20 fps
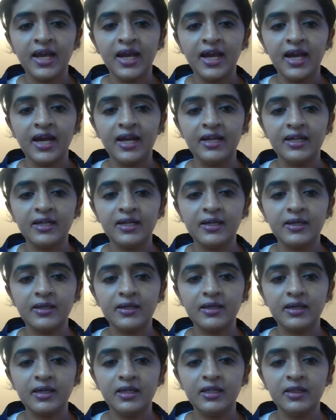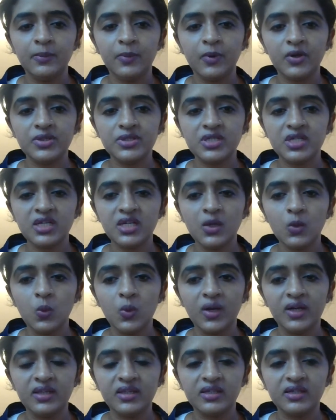And in the posterior
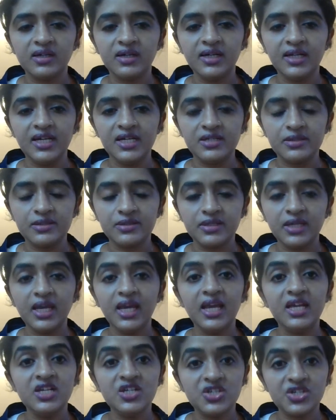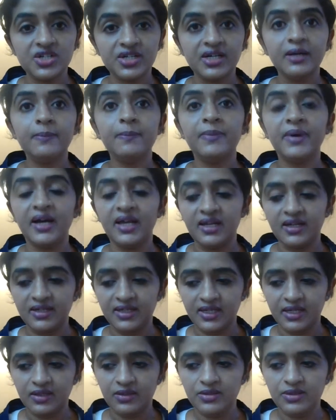1/3, it is the
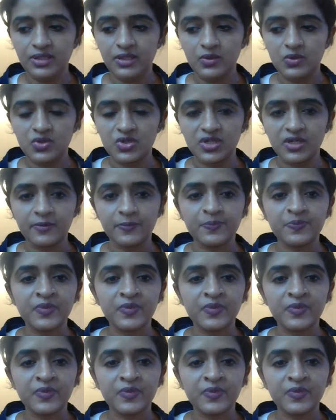interpalatine suture.